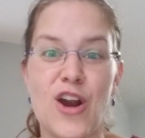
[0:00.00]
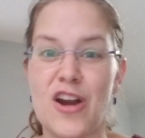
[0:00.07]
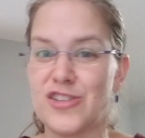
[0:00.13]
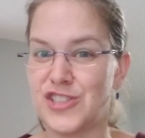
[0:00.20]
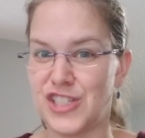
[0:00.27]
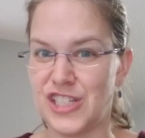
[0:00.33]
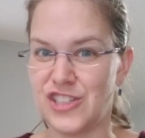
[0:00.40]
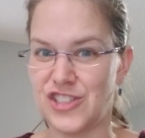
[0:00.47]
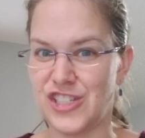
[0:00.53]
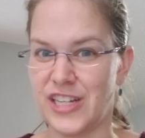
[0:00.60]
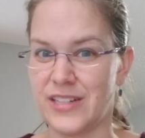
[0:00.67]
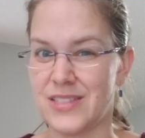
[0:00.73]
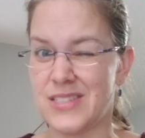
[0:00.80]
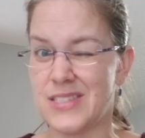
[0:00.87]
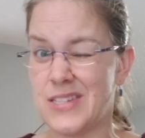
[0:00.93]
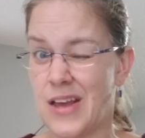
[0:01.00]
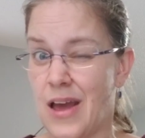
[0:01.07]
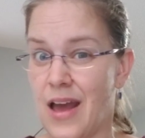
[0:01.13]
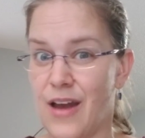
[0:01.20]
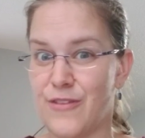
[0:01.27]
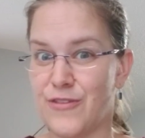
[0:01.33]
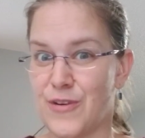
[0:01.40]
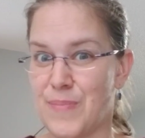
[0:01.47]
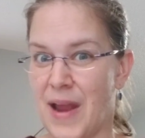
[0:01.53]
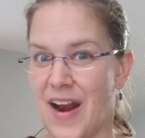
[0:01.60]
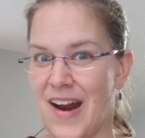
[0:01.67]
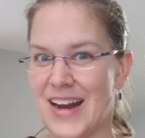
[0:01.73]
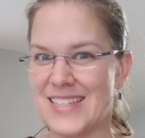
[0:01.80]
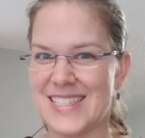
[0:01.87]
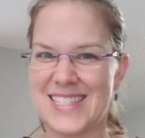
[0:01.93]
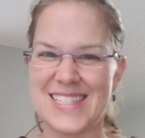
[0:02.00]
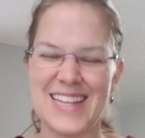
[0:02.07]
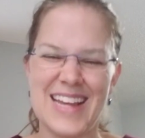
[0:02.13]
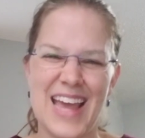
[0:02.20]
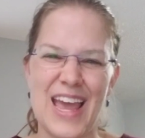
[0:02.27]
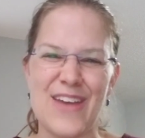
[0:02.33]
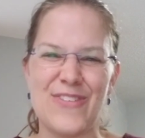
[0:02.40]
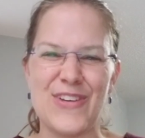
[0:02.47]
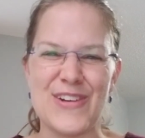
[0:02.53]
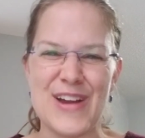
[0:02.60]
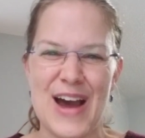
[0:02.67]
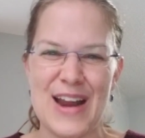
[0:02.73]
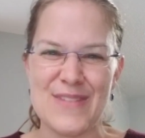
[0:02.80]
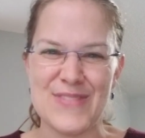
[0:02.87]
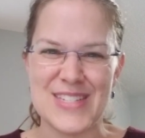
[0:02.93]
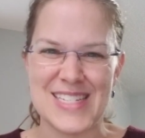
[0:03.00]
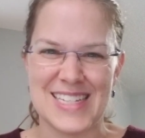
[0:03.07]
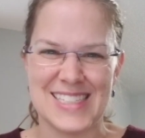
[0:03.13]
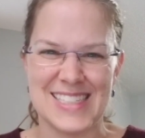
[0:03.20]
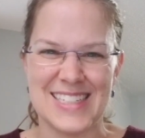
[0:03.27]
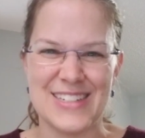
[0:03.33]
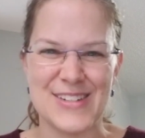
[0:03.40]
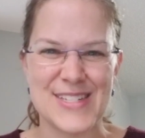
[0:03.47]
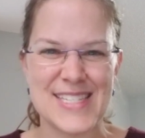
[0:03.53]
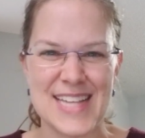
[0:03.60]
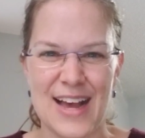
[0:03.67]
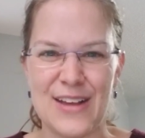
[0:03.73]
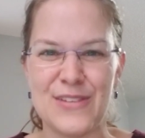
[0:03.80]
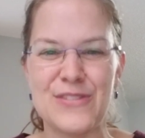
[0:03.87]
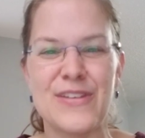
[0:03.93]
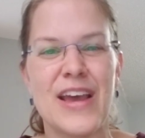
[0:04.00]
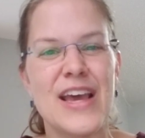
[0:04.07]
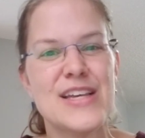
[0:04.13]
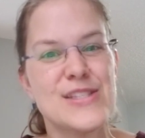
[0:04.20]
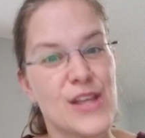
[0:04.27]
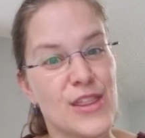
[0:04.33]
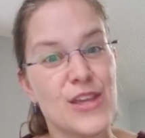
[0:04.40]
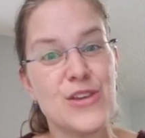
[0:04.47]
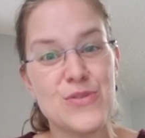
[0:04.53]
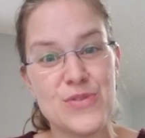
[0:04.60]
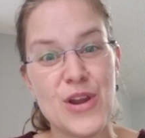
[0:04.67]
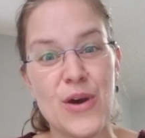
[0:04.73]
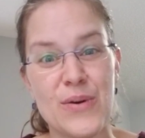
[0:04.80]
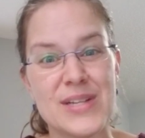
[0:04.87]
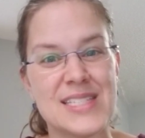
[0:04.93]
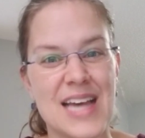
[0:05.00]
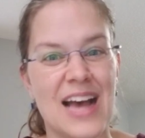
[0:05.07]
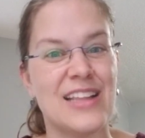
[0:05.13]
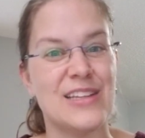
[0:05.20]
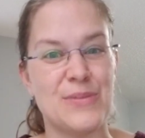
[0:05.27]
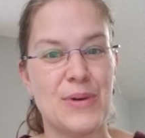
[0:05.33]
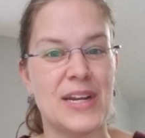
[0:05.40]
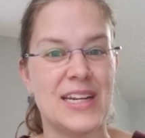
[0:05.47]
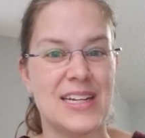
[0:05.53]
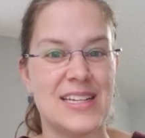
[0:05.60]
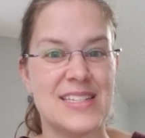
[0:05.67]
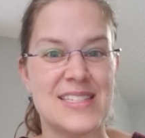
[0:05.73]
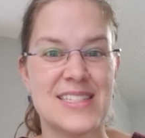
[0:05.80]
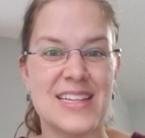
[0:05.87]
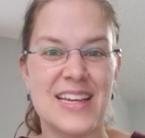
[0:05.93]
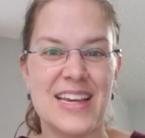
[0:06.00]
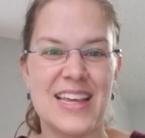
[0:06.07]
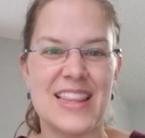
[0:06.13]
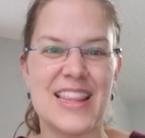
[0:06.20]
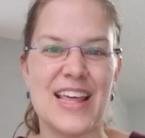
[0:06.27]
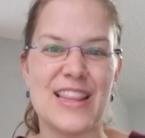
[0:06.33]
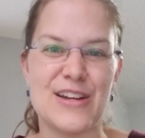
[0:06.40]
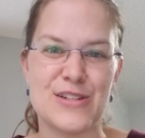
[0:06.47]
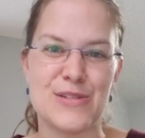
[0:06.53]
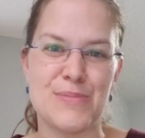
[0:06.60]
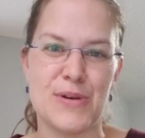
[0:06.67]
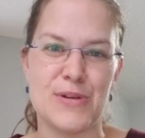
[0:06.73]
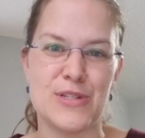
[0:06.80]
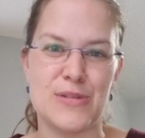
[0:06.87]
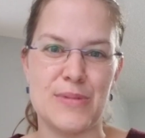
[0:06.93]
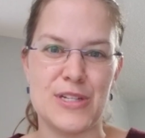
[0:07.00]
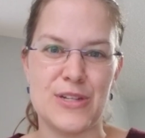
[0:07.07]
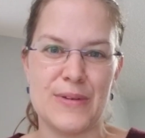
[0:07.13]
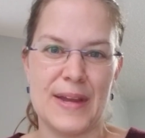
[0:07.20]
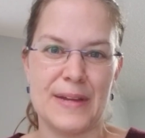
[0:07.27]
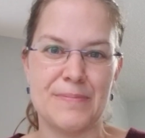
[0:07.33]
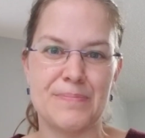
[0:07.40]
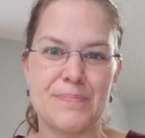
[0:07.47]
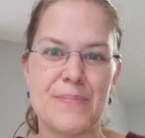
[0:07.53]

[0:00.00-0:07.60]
are cheat sheets for parents if you're not a musician yourself, so that you know exactly what it is that they're supposed to be doing.